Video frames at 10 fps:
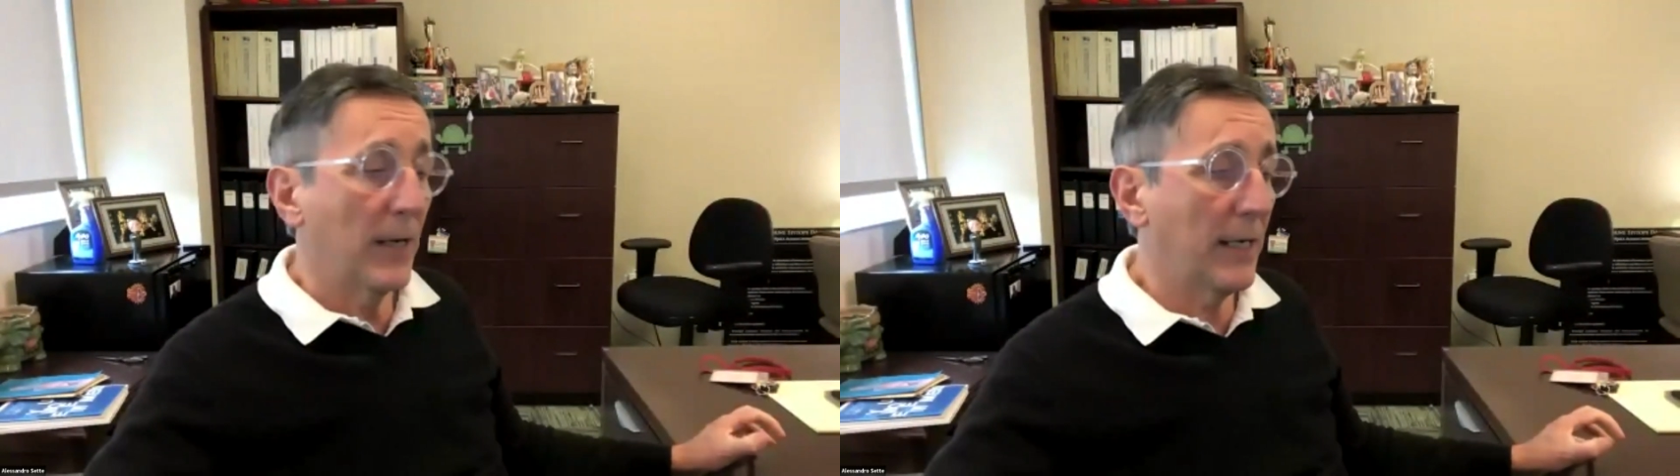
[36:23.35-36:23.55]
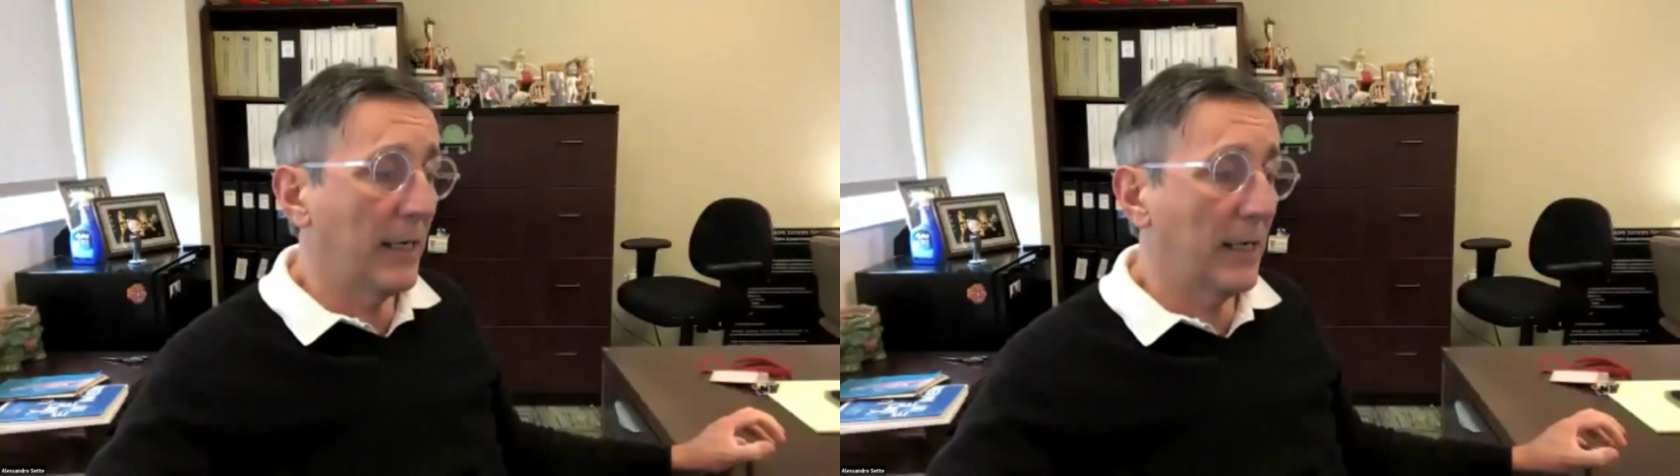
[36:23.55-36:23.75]

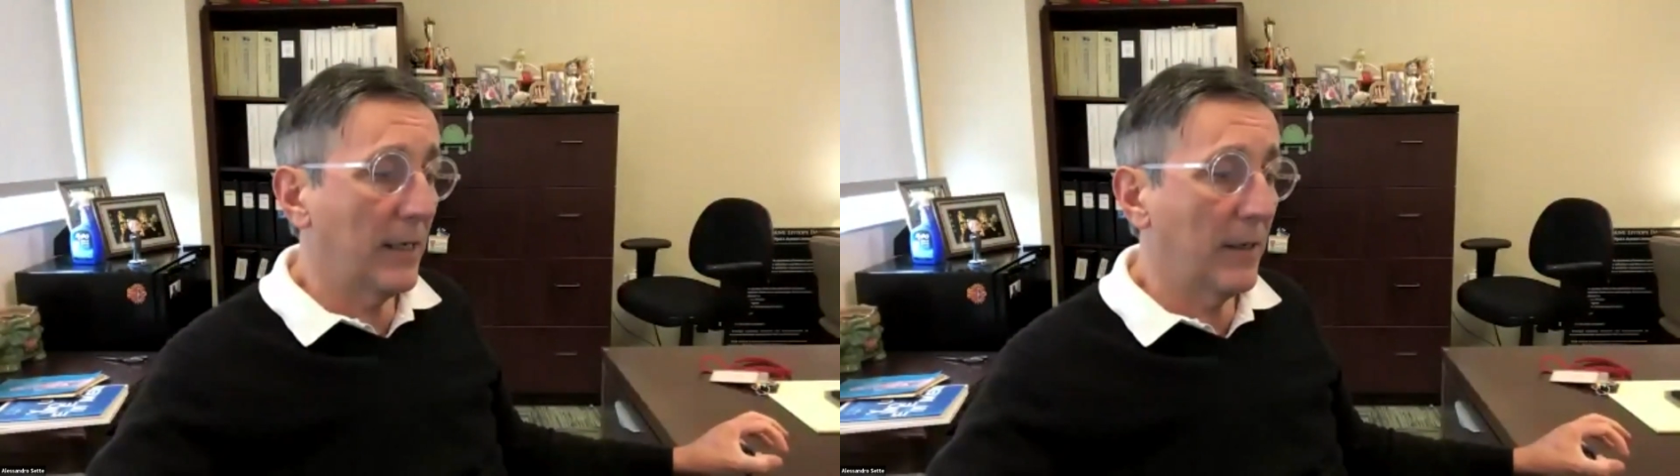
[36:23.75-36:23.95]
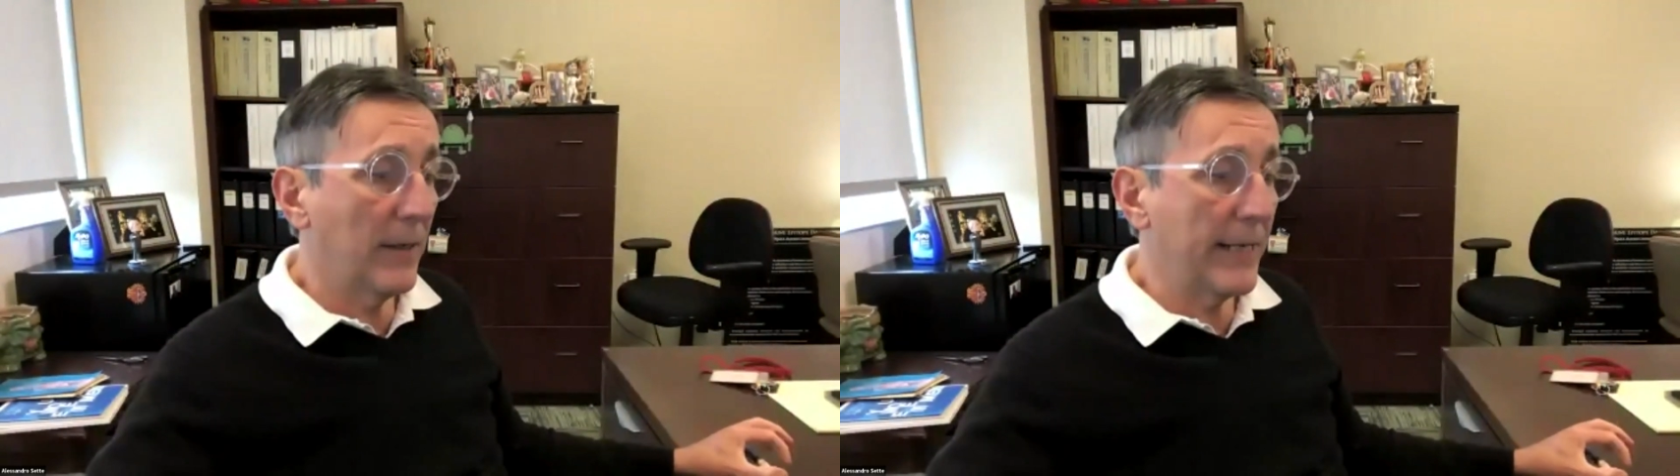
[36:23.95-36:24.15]

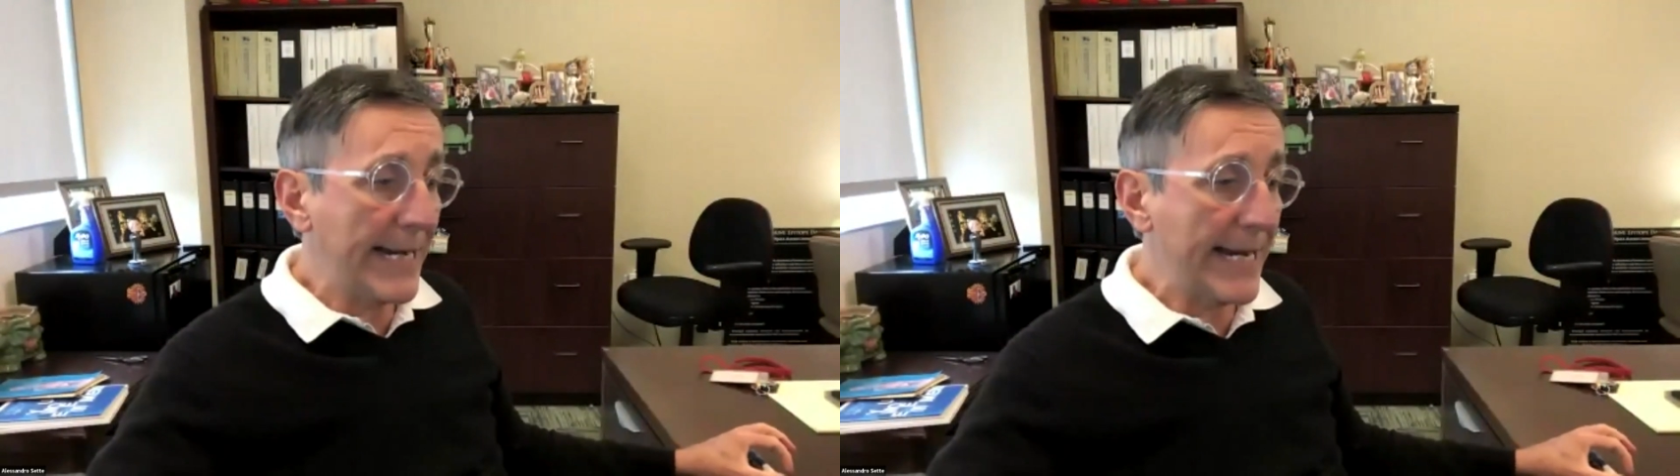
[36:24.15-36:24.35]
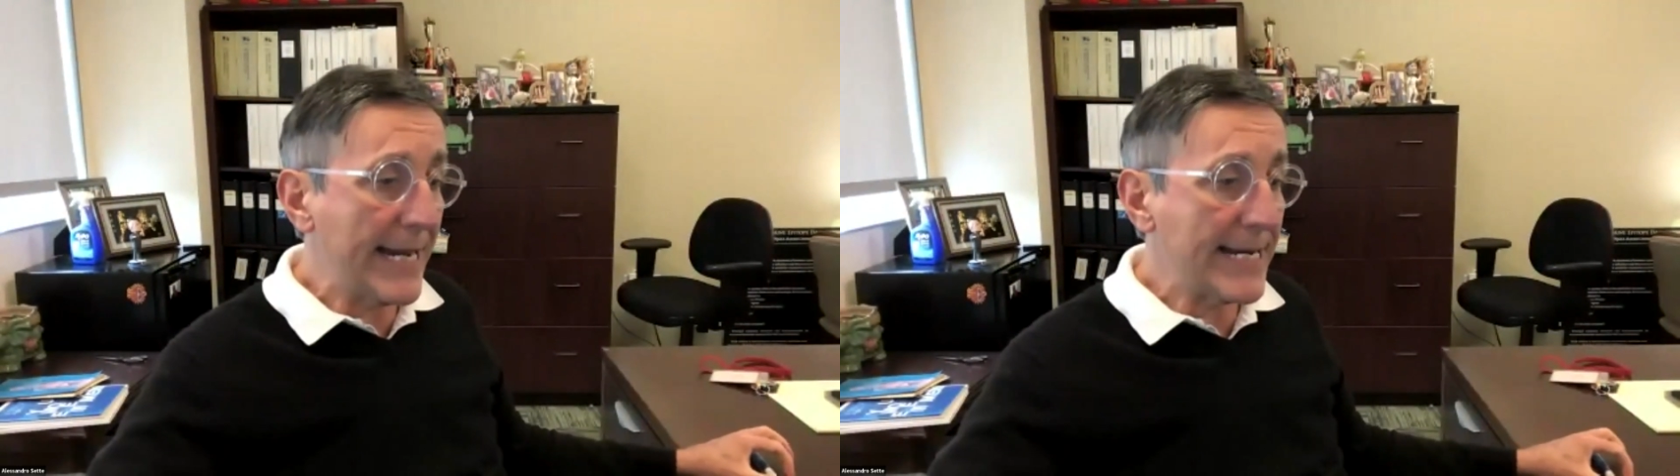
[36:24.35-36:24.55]

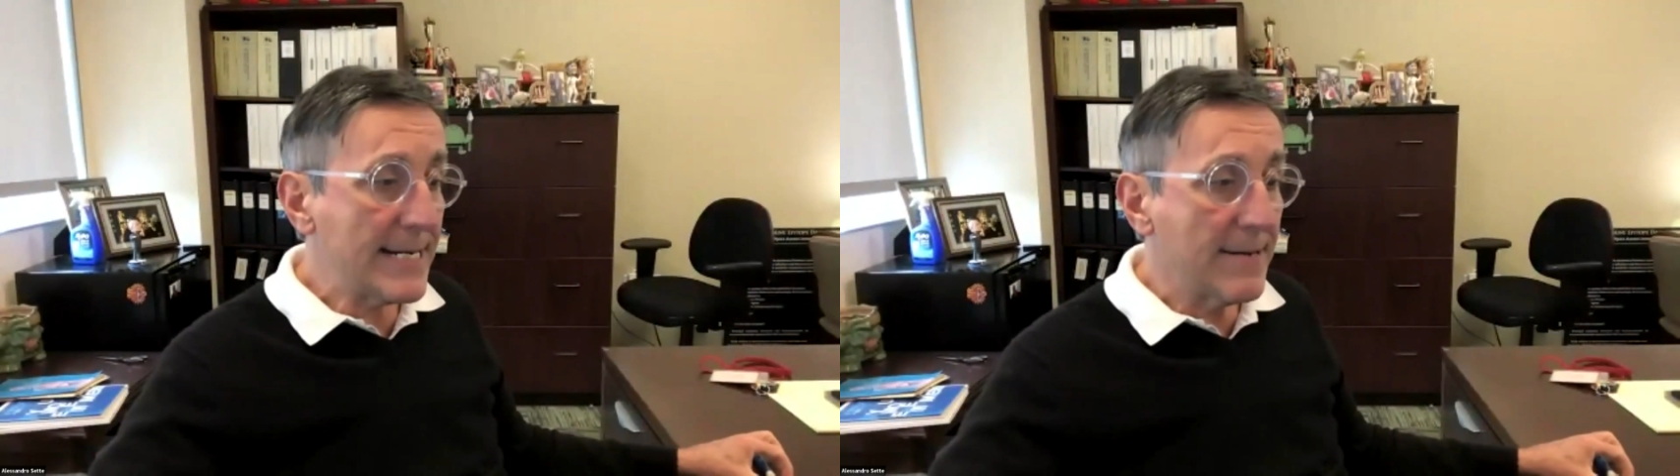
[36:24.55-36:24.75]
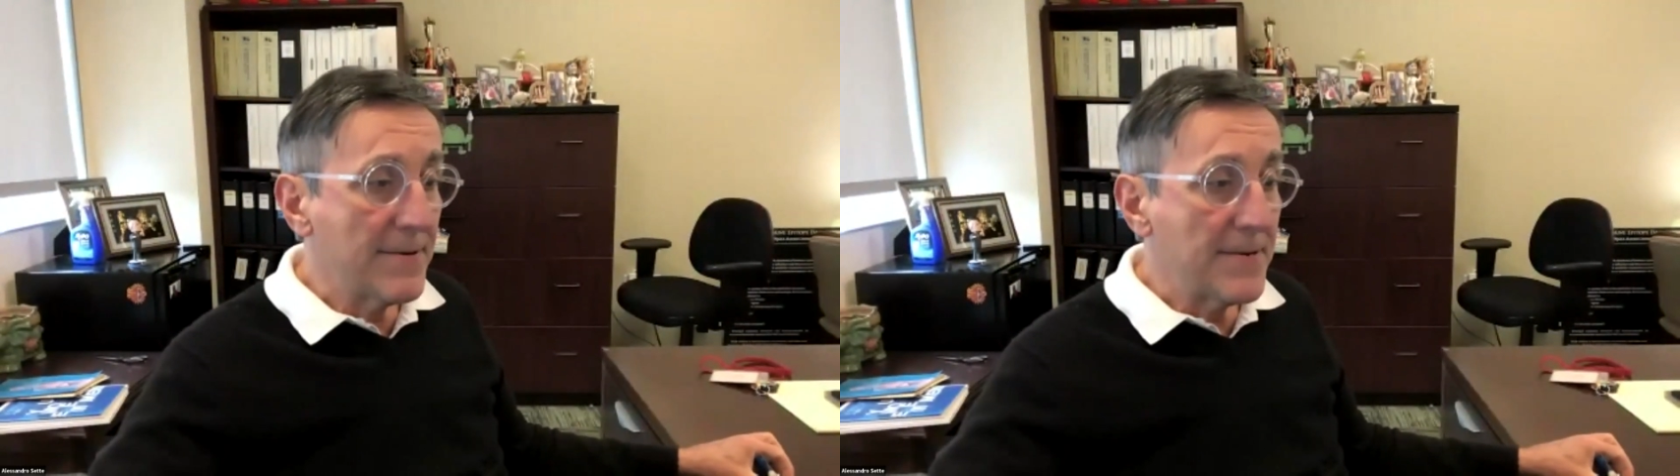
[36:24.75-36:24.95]

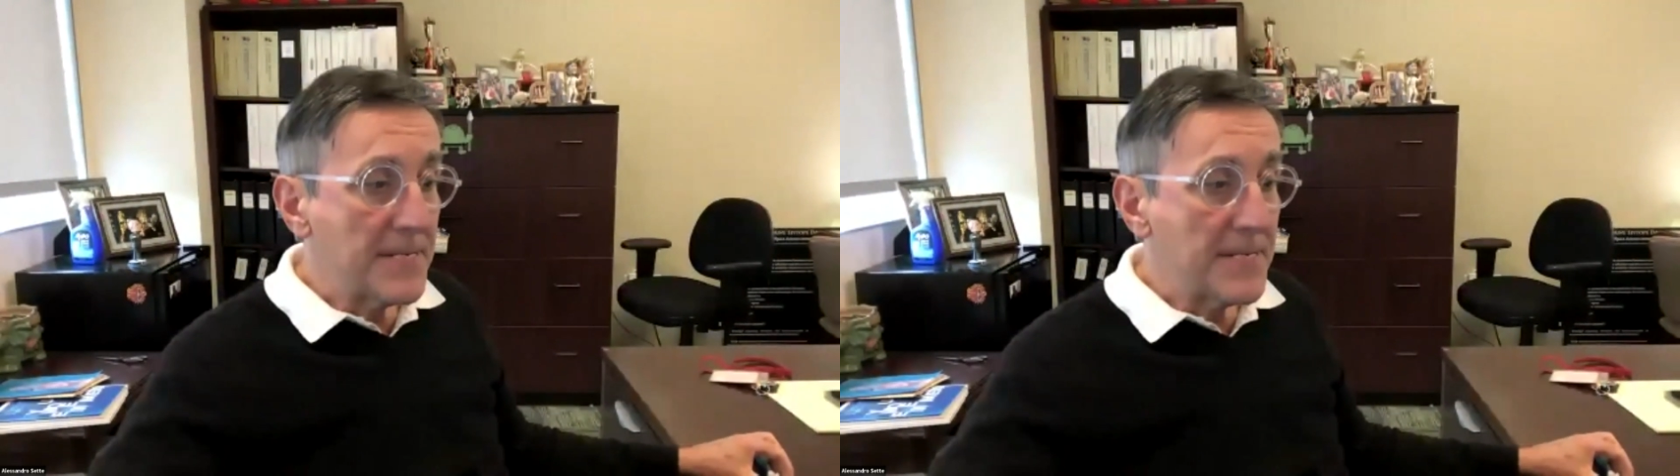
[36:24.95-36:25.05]
Again,